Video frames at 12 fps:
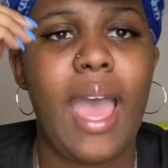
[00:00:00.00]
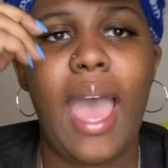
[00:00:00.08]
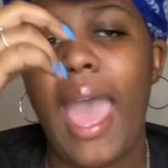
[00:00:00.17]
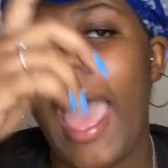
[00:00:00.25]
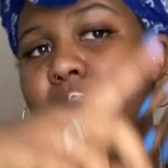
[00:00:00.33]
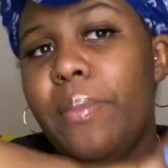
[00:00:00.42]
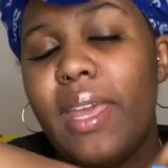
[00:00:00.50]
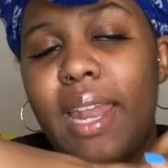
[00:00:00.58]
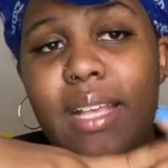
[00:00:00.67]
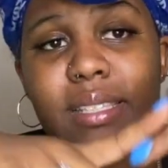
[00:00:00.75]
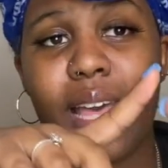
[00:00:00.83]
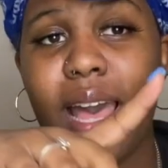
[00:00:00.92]
hey, being
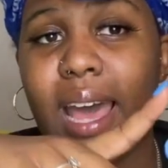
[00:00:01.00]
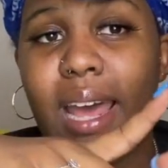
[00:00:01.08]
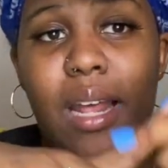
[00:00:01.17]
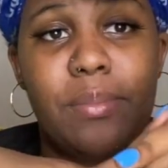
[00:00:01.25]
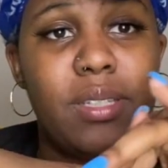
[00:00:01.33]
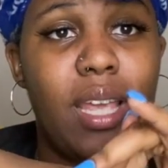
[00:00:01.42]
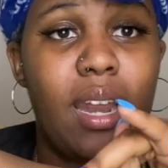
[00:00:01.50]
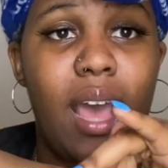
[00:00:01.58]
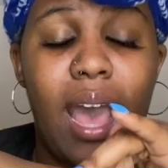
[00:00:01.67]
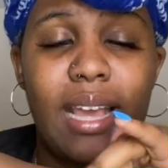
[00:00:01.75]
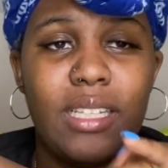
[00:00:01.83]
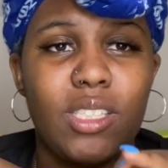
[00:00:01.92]
outside, I'm scared of
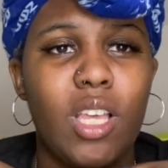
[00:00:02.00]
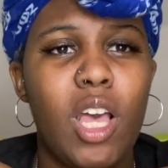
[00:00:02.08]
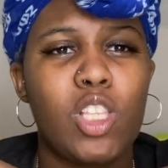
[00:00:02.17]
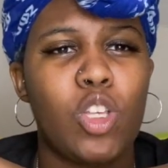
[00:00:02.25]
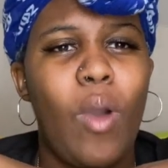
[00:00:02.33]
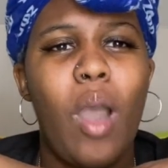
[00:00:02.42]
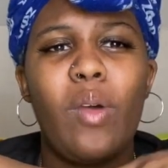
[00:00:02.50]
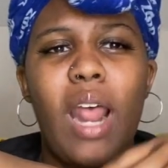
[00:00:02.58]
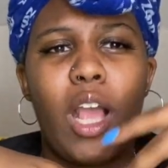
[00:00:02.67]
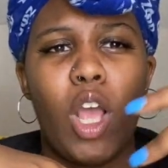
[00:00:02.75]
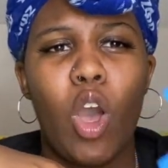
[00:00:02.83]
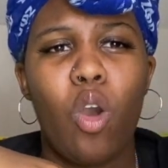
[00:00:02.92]
heights. So why would I
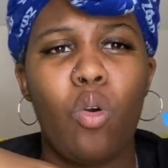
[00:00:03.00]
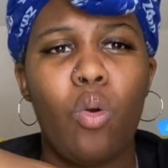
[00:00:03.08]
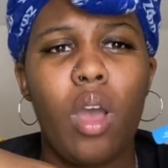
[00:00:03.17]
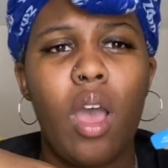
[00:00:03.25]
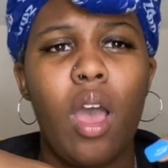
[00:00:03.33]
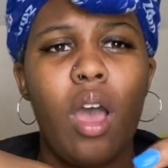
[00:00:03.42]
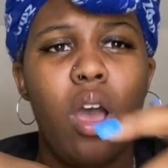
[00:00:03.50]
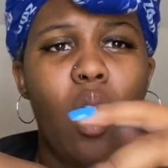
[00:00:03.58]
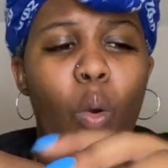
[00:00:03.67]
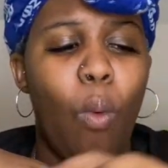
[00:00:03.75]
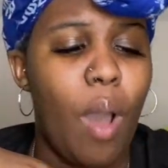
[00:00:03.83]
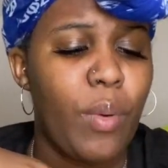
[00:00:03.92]
go
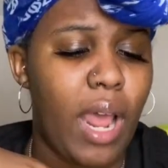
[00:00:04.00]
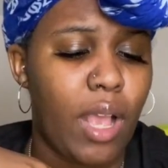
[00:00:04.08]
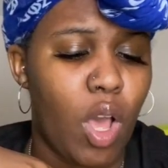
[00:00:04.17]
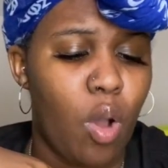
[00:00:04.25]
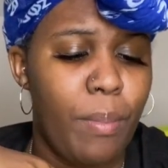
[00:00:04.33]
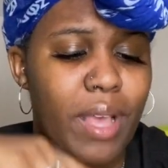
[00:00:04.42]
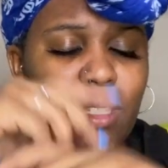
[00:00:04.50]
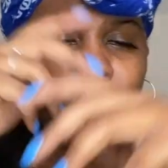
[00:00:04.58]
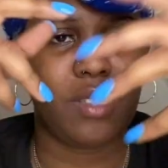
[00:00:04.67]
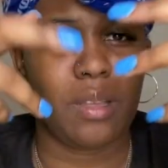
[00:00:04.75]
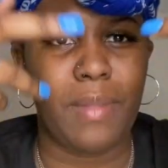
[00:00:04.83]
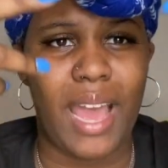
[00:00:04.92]
mess up
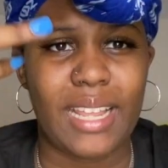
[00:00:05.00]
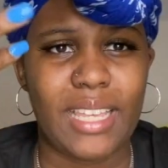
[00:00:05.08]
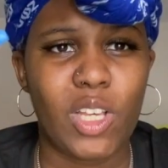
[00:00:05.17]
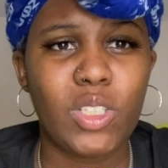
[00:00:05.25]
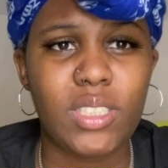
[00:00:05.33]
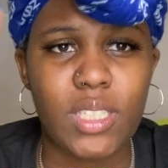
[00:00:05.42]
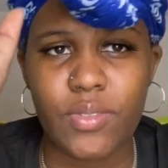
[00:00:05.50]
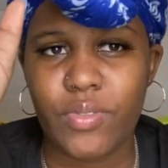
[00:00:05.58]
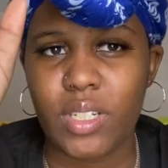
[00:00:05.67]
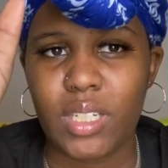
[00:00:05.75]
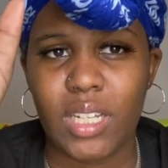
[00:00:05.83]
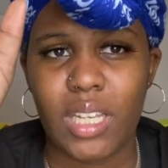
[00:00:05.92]
somebody else's
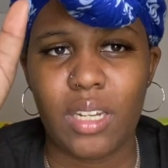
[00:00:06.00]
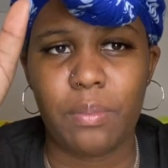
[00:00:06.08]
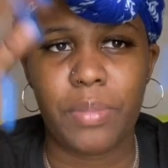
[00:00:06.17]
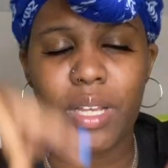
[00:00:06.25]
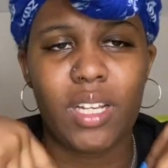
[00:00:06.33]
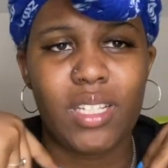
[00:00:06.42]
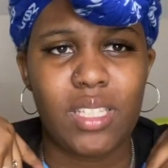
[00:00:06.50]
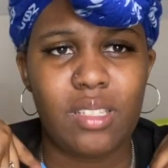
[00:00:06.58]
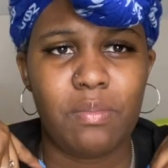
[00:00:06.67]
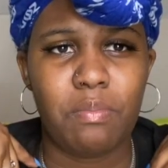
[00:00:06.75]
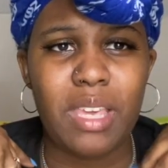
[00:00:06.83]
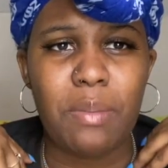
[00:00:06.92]
fun because
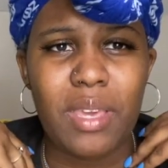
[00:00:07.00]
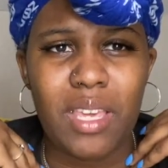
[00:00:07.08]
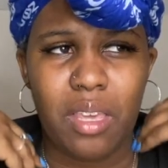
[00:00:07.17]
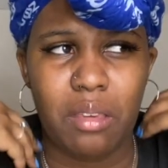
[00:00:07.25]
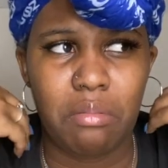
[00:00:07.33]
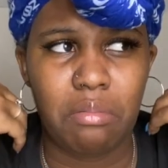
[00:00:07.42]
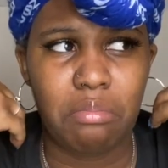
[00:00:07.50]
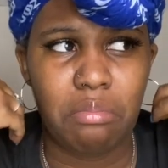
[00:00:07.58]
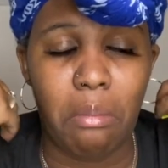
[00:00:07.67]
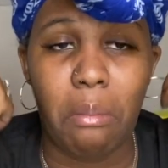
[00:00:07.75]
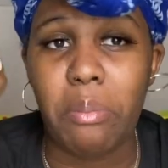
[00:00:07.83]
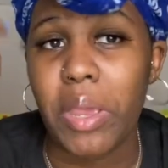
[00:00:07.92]
me being
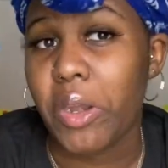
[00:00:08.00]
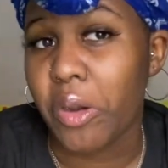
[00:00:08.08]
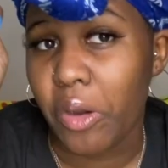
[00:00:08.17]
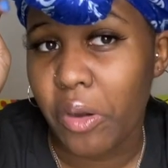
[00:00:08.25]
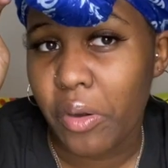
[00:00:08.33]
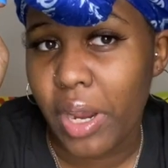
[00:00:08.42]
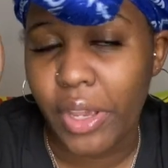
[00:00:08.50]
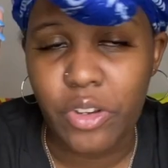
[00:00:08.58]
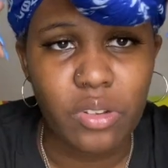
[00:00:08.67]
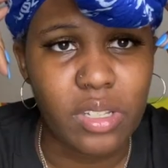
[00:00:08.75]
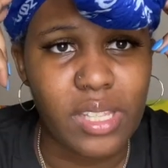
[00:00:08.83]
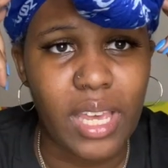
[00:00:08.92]
bitter, I guess you
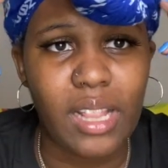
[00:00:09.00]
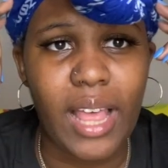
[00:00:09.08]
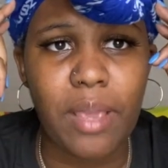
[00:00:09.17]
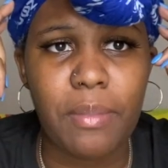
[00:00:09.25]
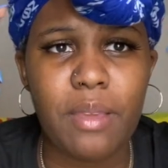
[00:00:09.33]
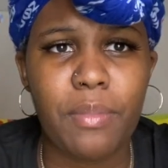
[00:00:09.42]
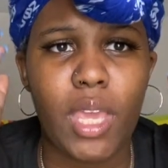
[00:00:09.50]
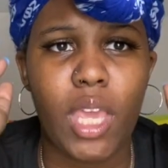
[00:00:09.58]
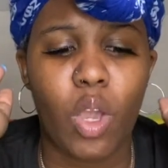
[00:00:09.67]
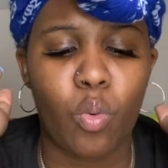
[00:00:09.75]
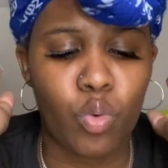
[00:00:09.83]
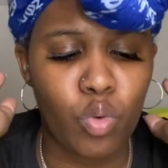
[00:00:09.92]
could say. Like, me being
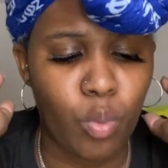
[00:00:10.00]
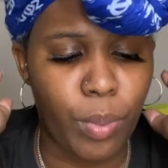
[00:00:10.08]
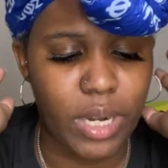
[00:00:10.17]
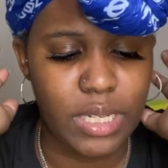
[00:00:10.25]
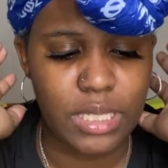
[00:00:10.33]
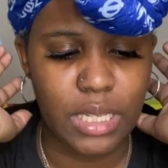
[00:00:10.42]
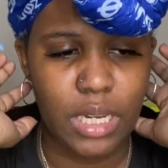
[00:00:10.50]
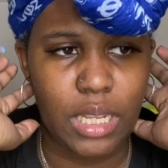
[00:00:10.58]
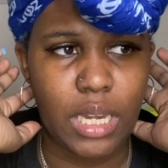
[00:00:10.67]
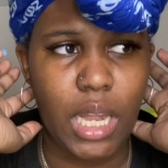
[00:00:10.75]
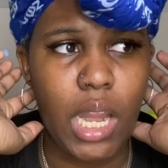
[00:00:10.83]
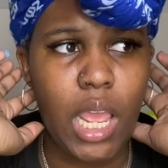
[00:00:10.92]
a rude person
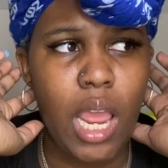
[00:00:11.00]
and